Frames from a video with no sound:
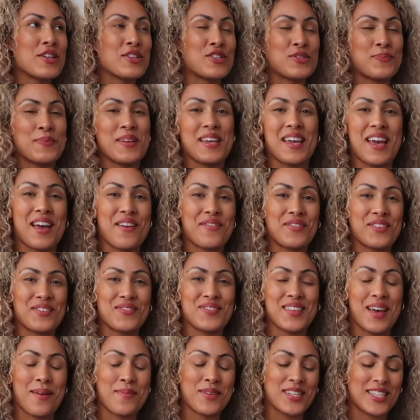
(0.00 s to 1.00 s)
just be careful
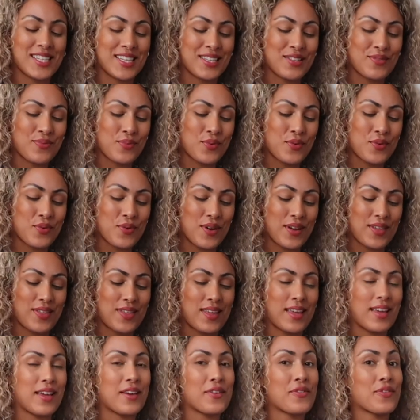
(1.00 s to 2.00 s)
of damaging the wall I
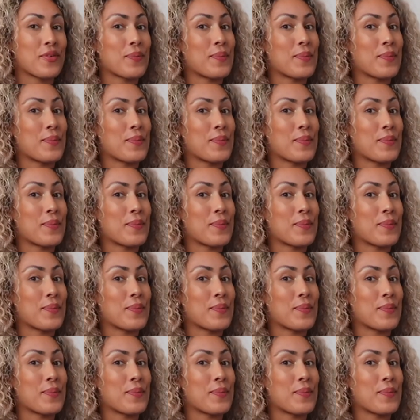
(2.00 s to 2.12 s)
think